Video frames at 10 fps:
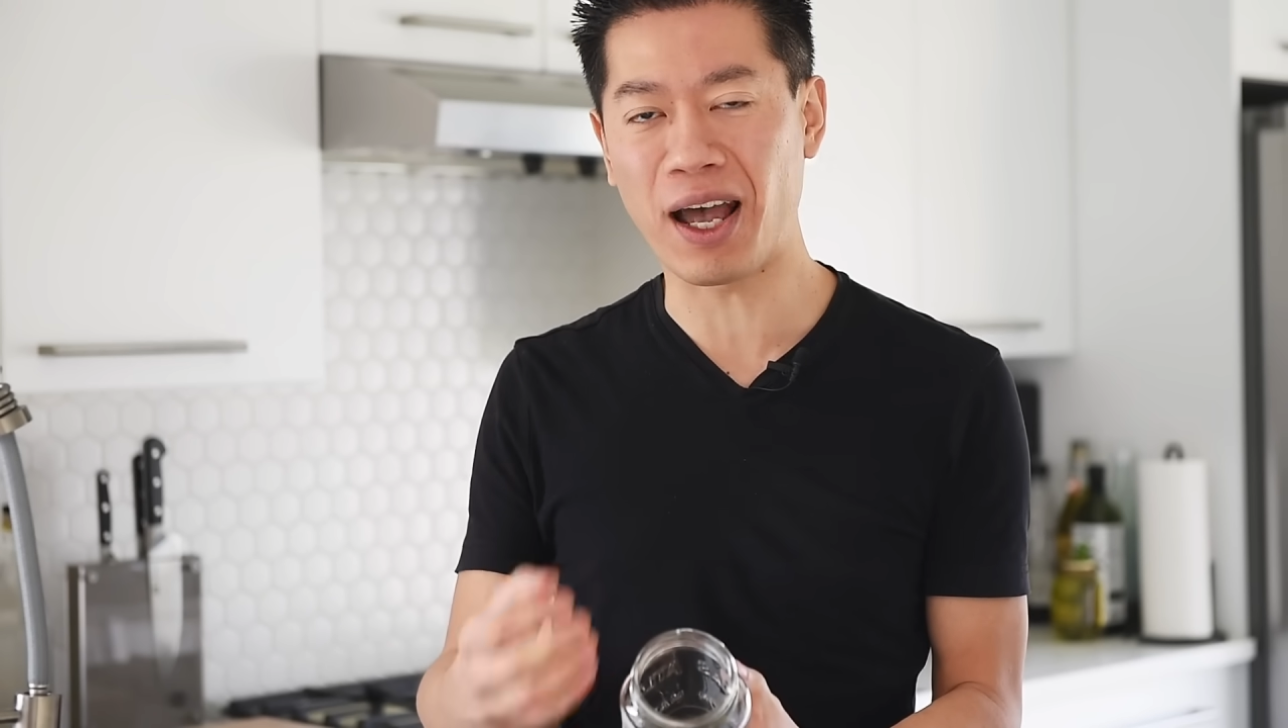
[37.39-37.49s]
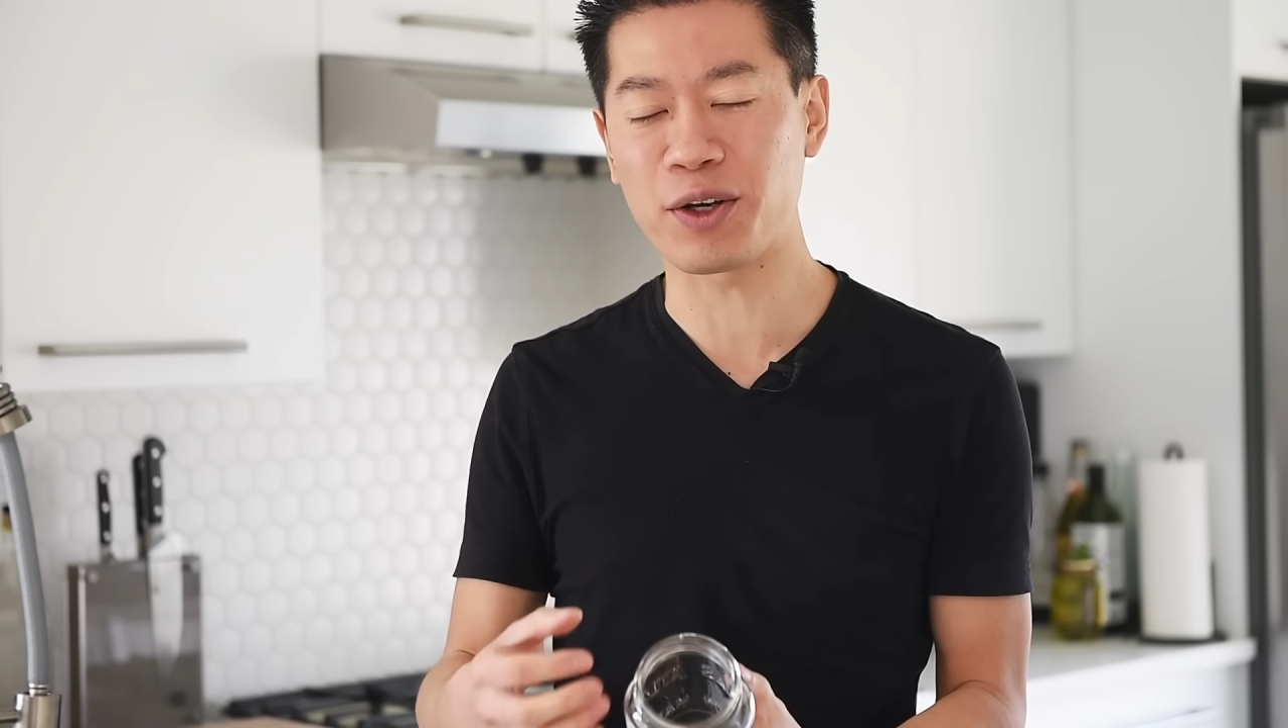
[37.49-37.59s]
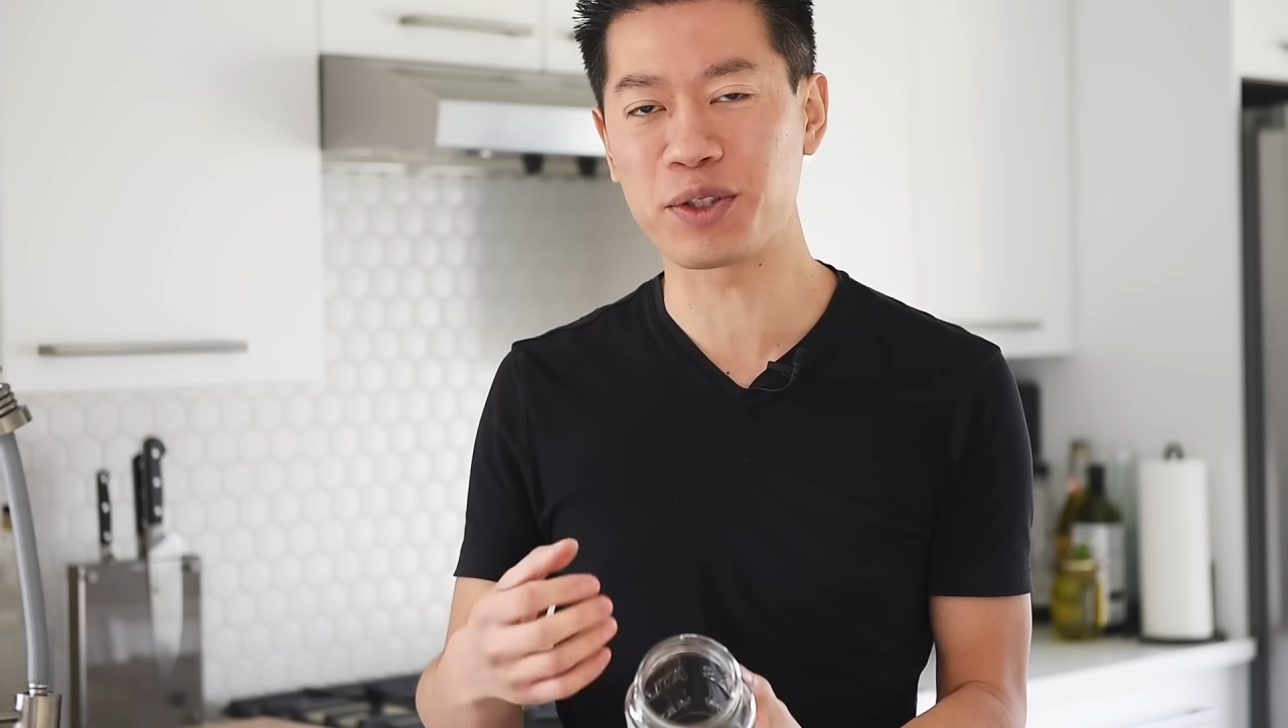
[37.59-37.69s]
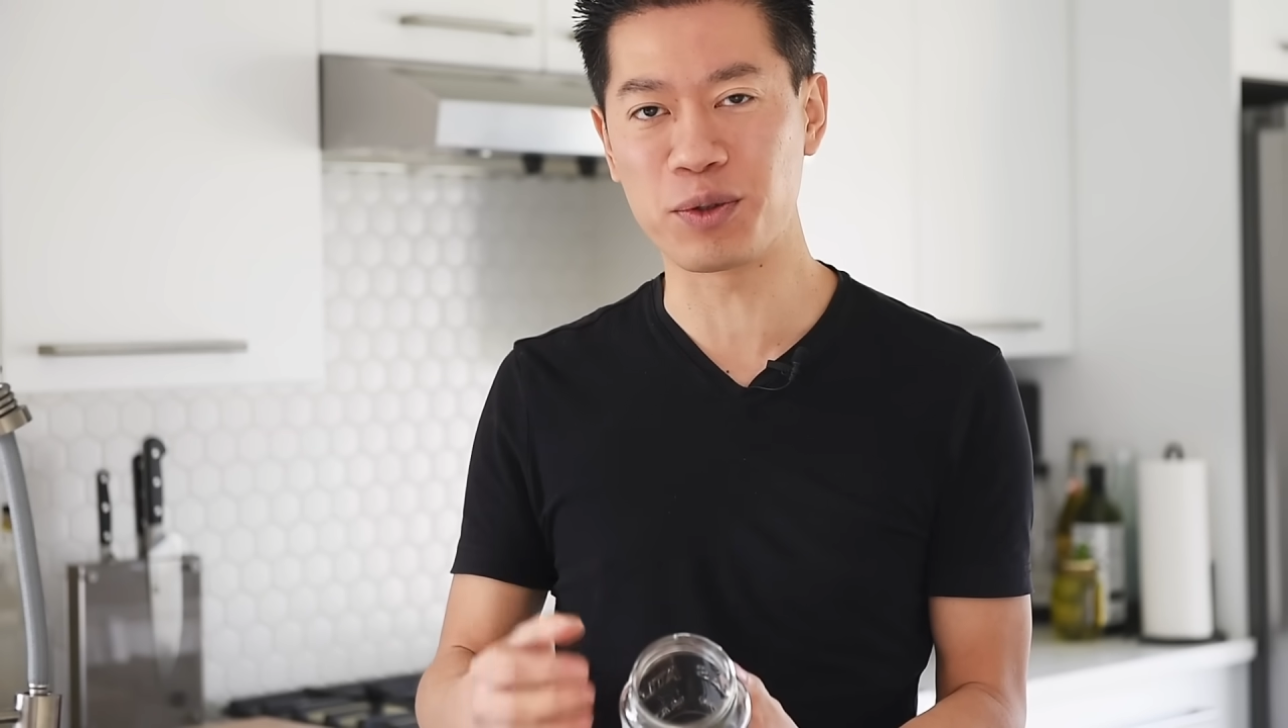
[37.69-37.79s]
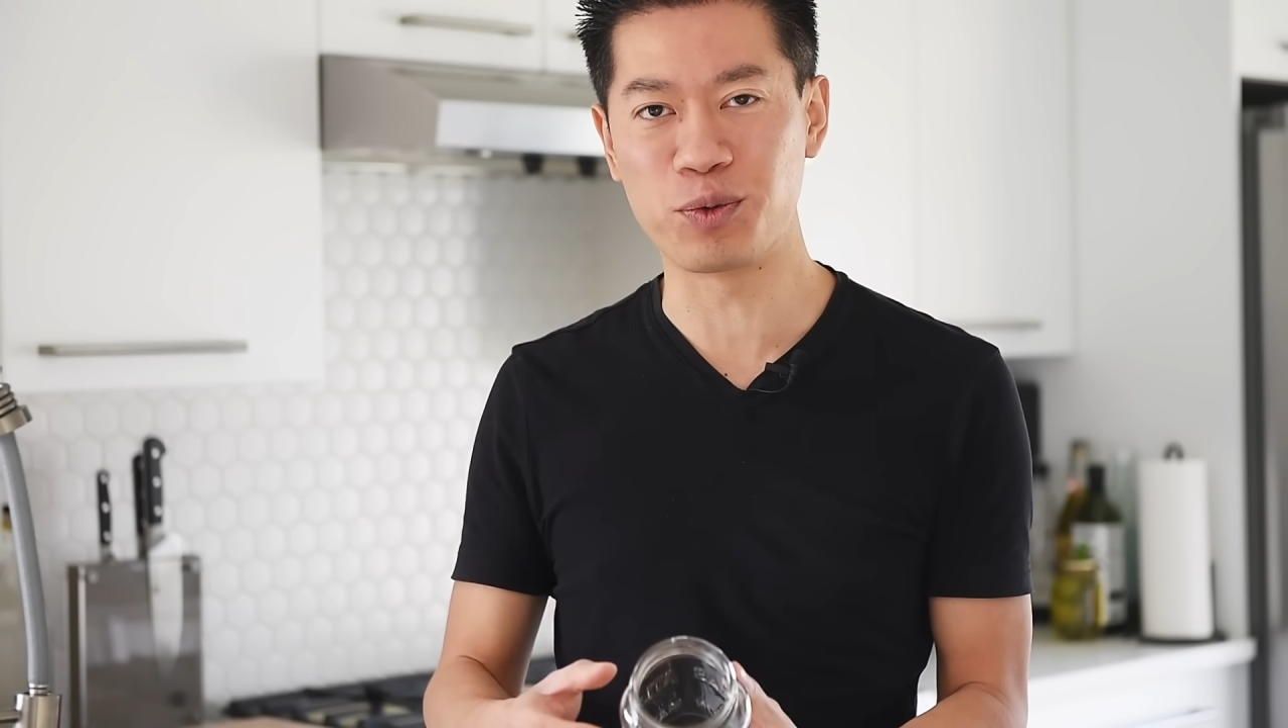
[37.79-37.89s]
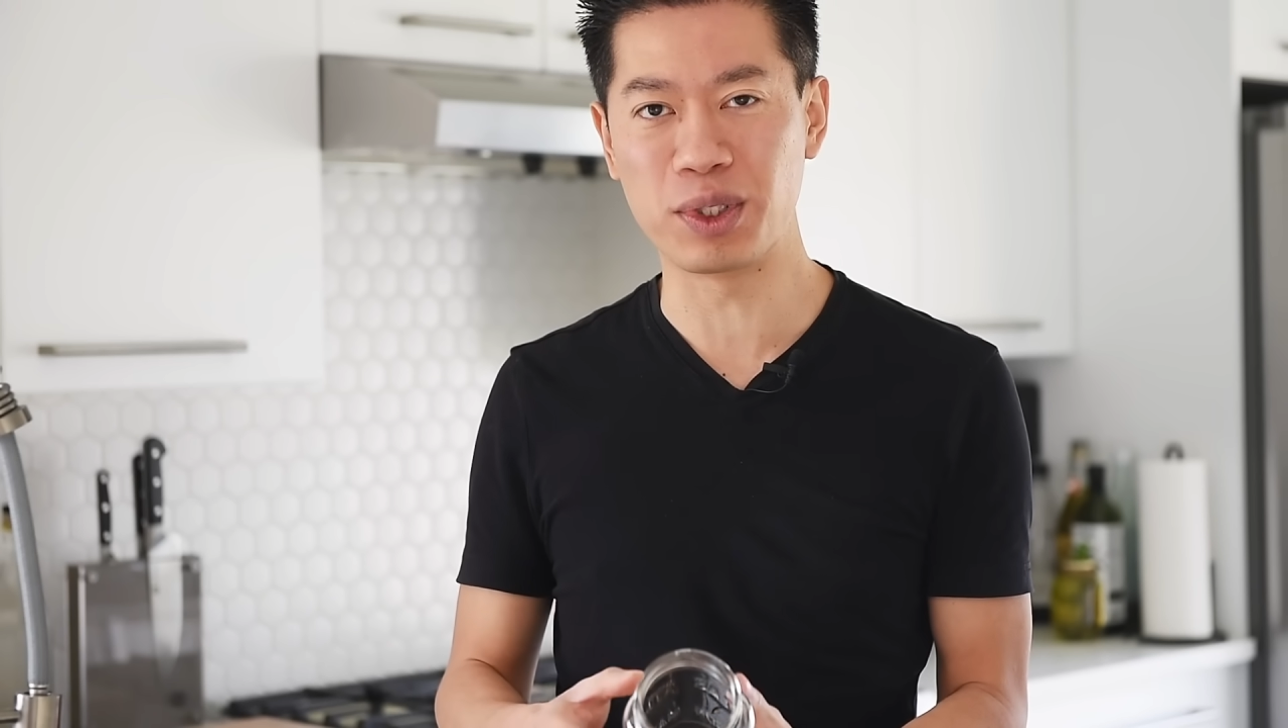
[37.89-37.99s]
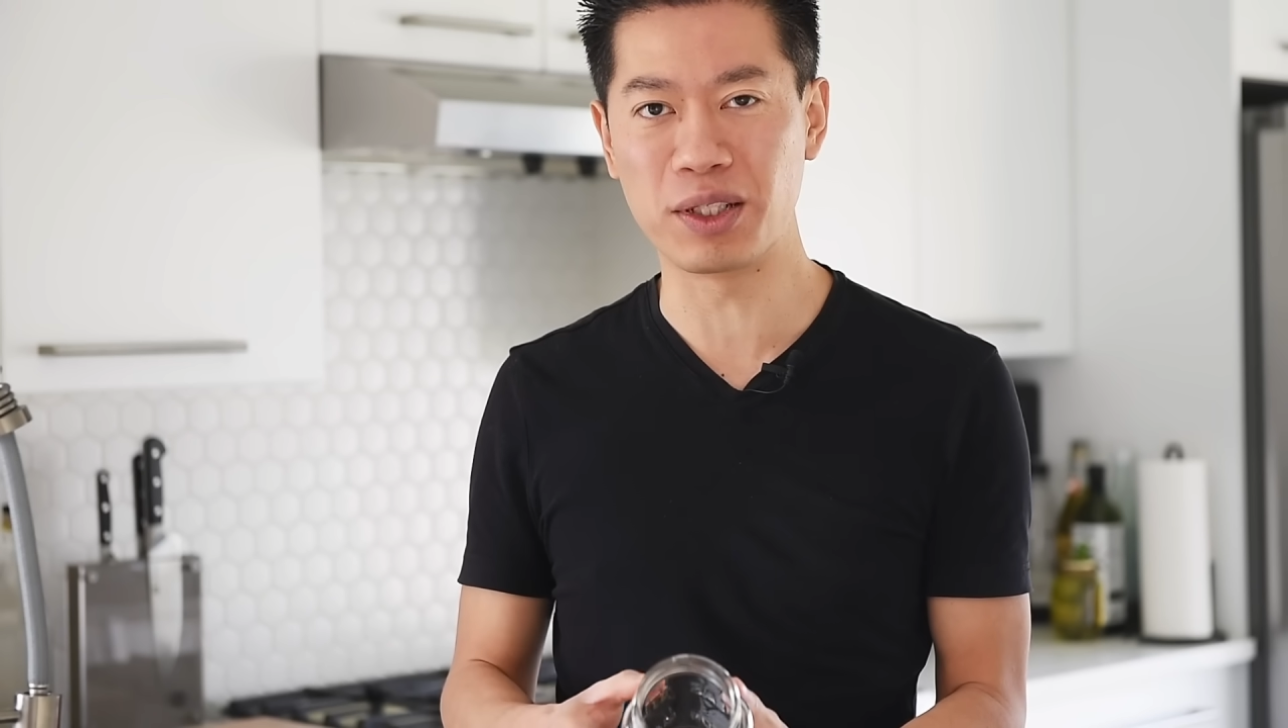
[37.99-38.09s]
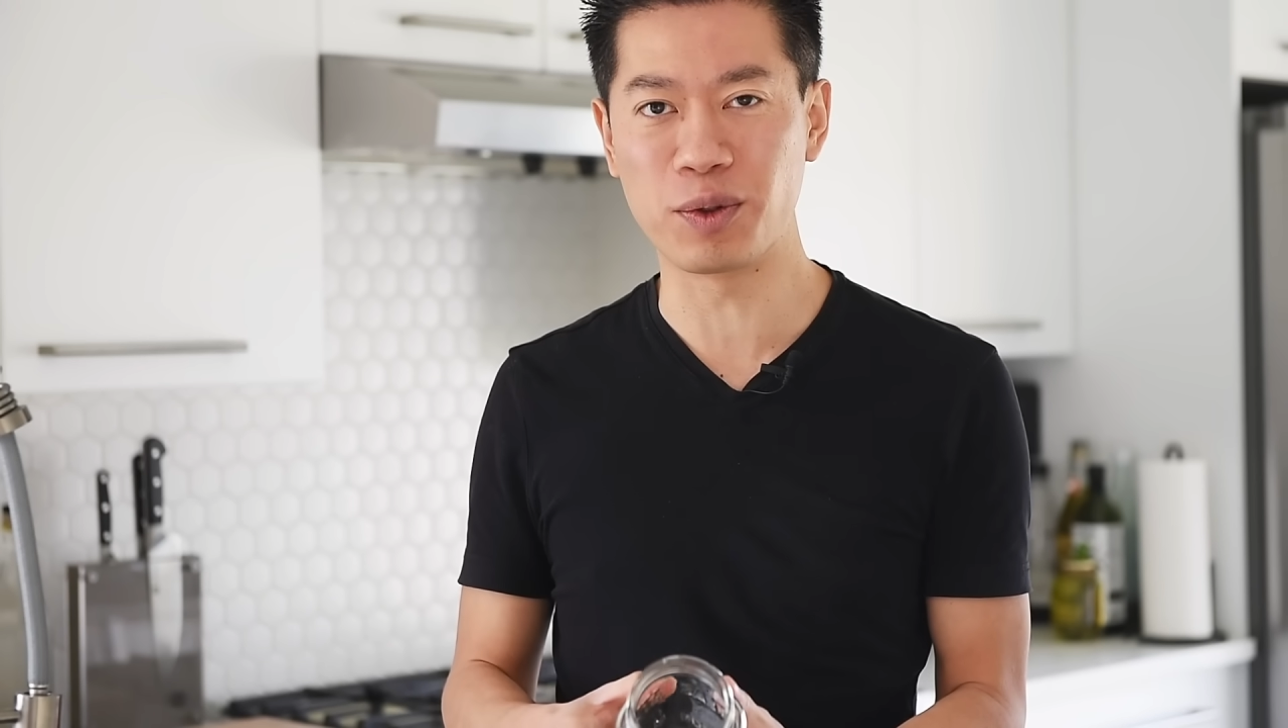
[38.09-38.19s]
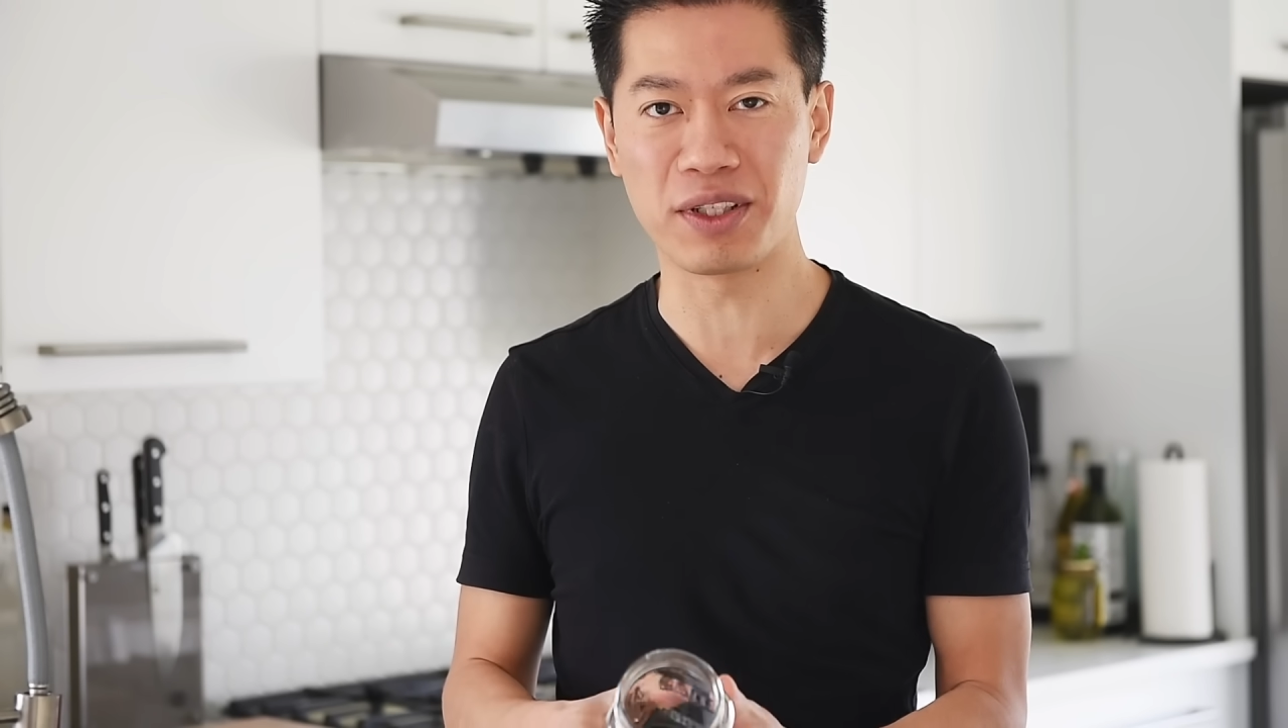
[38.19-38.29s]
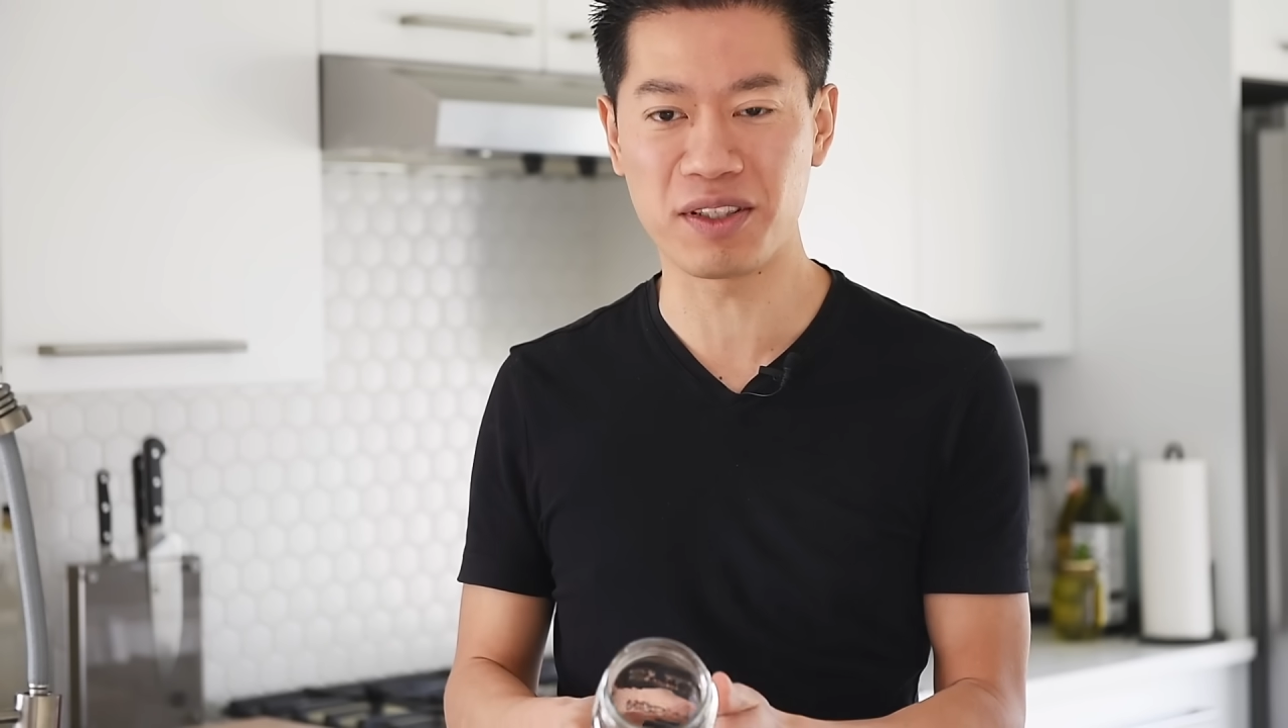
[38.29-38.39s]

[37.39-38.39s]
actually really